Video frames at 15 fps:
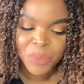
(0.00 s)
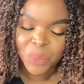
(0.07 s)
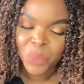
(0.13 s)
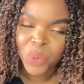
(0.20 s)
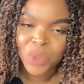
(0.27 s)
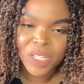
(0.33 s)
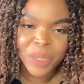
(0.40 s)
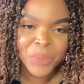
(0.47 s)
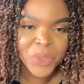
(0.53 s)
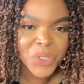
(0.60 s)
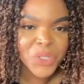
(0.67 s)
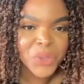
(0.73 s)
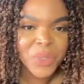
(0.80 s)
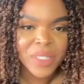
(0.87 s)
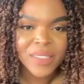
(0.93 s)
pull up your
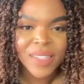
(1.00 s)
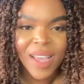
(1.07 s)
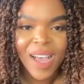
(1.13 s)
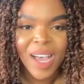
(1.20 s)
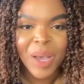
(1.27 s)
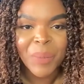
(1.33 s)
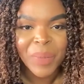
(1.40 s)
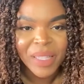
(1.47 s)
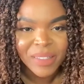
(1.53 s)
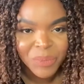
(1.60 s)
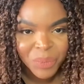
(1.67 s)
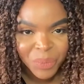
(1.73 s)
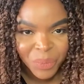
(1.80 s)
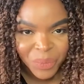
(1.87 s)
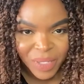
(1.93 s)
street. It
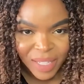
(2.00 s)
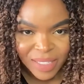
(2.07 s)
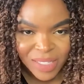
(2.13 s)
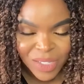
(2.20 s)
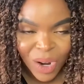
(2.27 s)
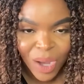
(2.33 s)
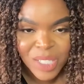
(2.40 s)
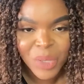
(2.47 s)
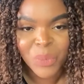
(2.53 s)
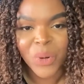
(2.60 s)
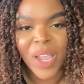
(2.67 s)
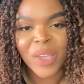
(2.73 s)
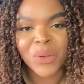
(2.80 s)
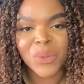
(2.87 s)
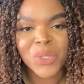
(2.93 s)
installs a
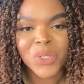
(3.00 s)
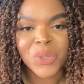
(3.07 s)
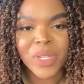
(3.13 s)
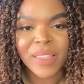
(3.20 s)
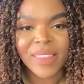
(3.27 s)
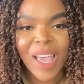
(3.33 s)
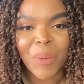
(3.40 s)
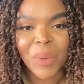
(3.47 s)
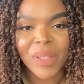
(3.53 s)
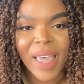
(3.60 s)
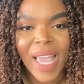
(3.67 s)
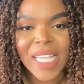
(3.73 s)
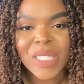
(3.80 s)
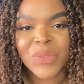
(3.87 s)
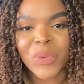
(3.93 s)
brand new street that will
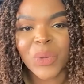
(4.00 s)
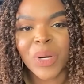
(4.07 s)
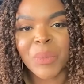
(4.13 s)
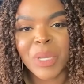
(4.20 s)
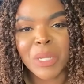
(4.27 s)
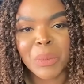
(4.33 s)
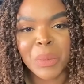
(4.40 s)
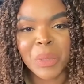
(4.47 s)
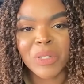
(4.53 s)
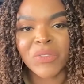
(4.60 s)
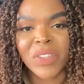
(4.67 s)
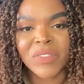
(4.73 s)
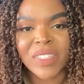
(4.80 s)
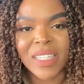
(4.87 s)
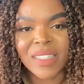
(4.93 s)
last for a minimum of
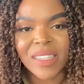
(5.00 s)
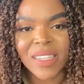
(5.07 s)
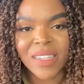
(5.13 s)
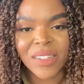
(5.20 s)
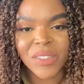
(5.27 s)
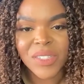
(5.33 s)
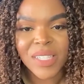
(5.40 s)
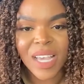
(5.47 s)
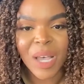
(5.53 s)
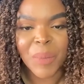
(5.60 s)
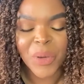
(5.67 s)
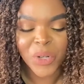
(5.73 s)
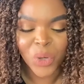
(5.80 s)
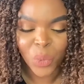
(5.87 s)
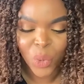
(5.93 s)
15 years
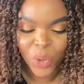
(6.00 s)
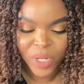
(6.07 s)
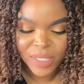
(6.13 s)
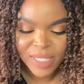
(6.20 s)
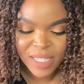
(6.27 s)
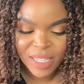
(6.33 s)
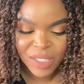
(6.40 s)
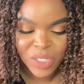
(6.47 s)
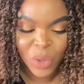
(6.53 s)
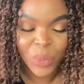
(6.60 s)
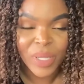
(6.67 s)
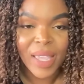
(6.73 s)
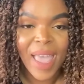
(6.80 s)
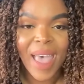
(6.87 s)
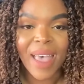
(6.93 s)
under warranty. So
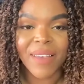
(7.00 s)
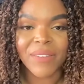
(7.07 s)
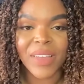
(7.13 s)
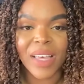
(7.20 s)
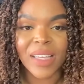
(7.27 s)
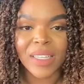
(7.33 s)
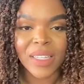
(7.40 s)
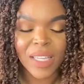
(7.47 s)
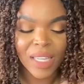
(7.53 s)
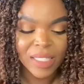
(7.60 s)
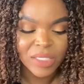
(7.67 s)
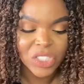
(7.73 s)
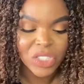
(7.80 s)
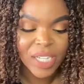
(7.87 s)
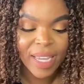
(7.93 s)
we have
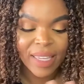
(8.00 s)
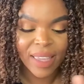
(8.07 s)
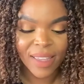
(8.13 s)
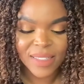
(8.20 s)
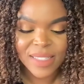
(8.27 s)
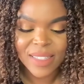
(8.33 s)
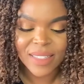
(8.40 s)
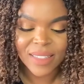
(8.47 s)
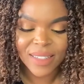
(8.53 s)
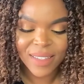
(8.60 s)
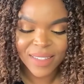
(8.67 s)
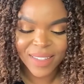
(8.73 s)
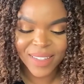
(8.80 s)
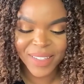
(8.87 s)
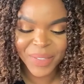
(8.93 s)
a gigantic
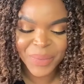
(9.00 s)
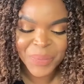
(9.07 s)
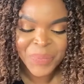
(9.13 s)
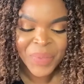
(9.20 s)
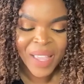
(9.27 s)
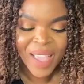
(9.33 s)
grind